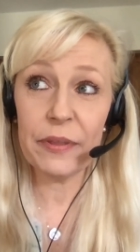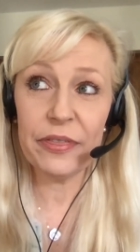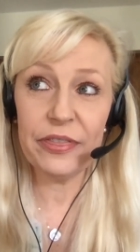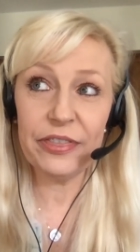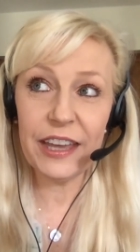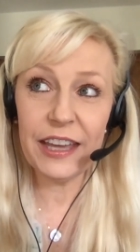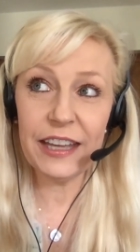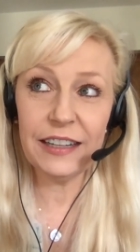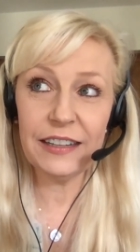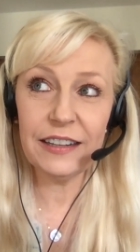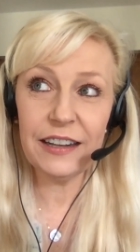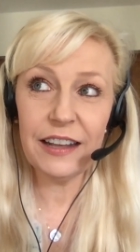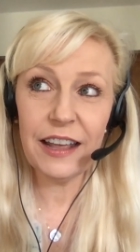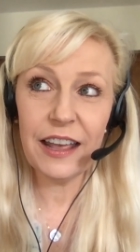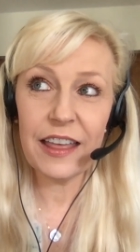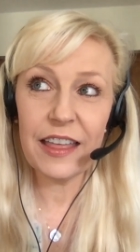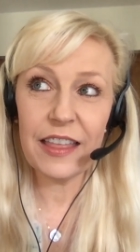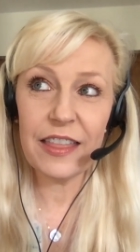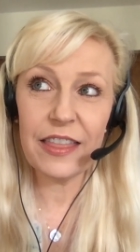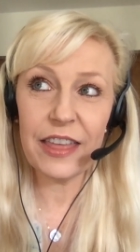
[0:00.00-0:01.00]
But
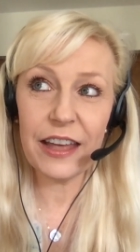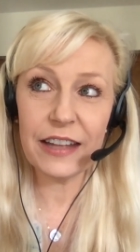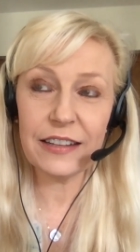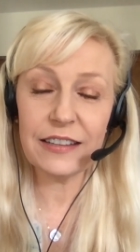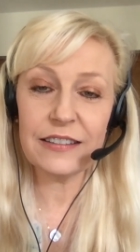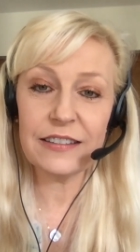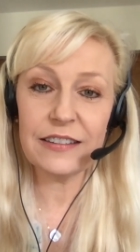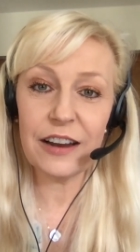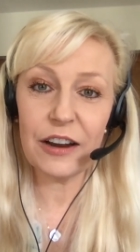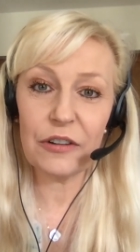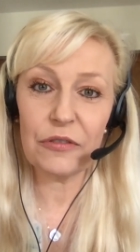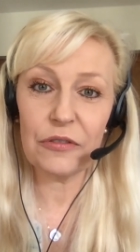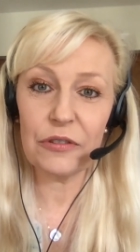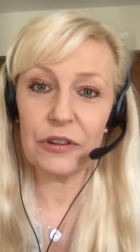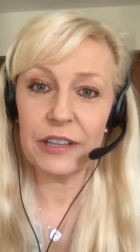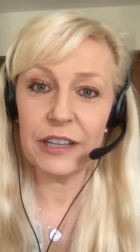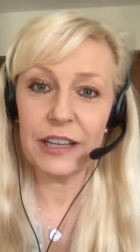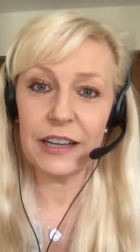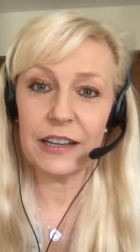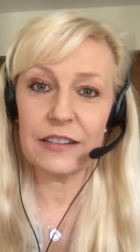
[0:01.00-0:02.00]
then that's
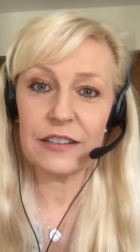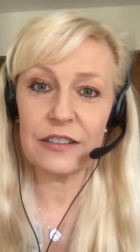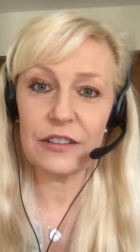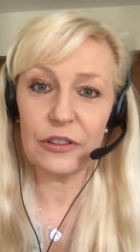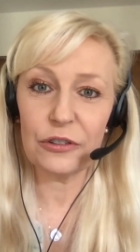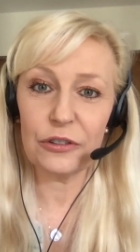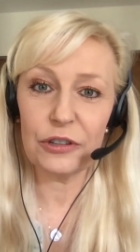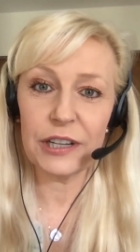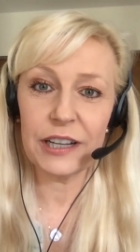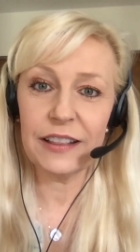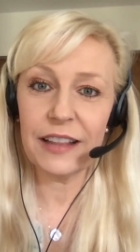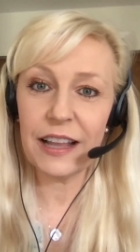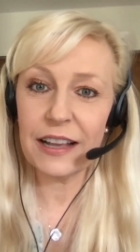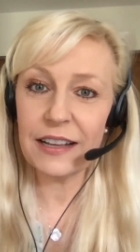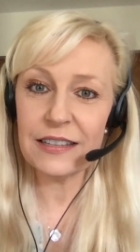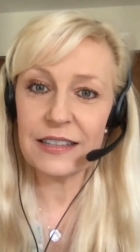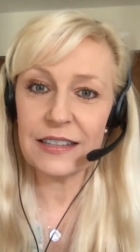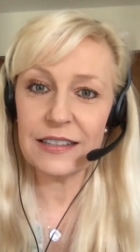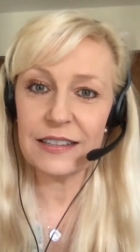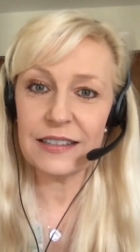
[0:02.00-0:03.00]
not really us learning
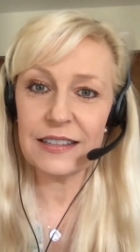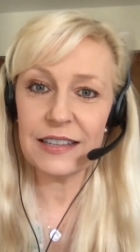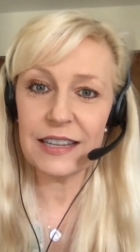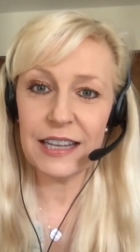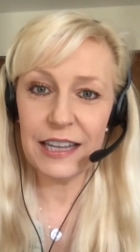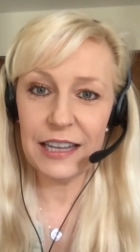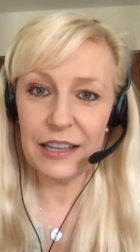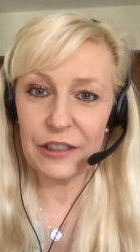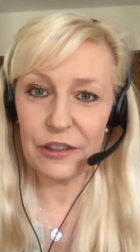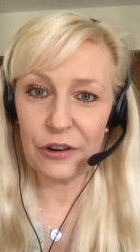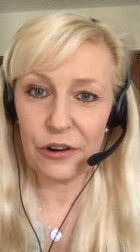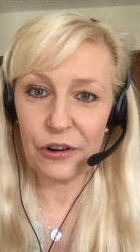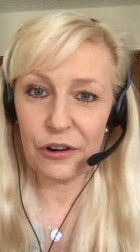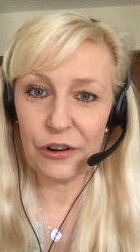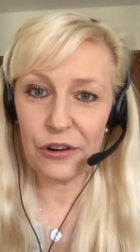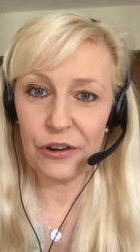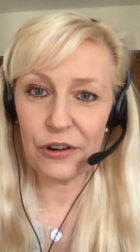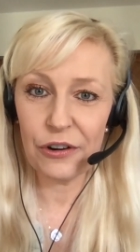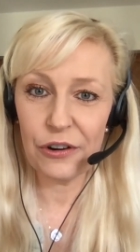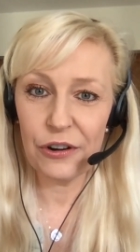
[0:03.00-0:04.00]
lessons
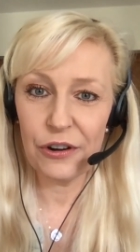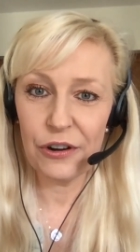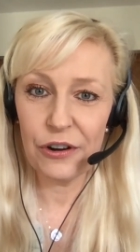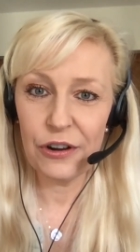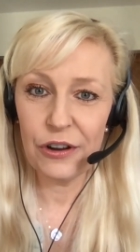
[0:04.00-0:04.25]
either.